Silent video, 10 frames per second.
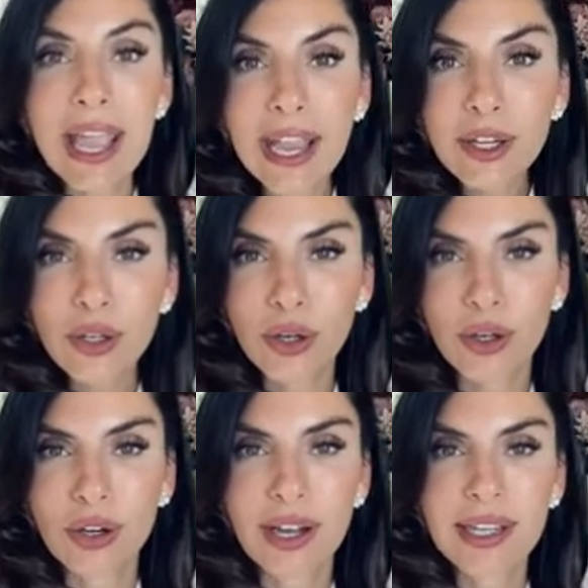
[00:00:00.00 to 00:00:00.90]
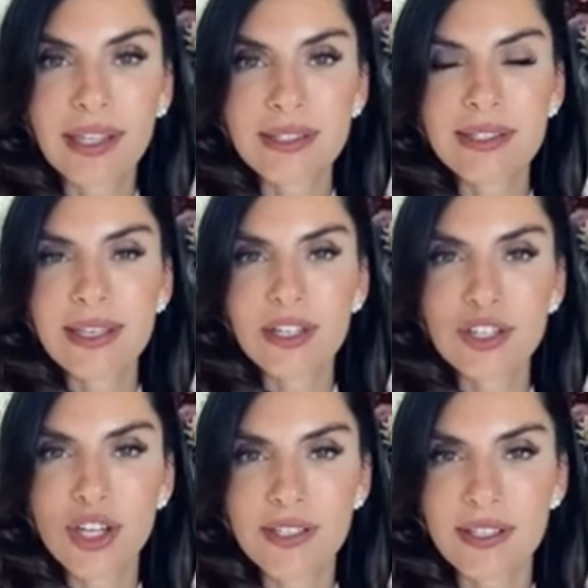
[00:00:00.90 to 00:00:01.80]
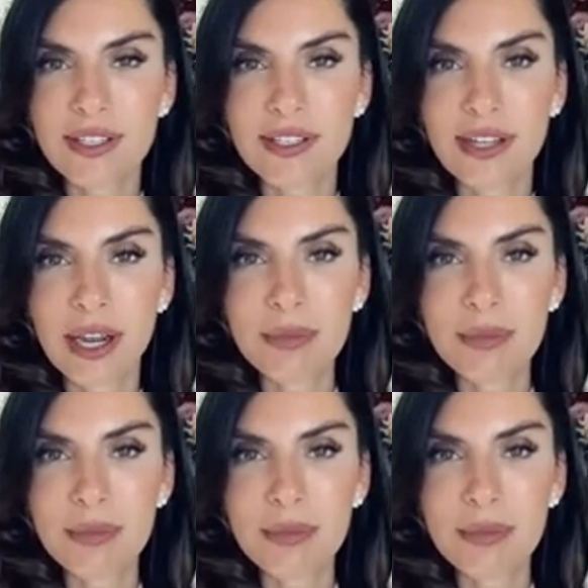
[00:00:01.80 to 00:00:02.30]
anger against the injustice that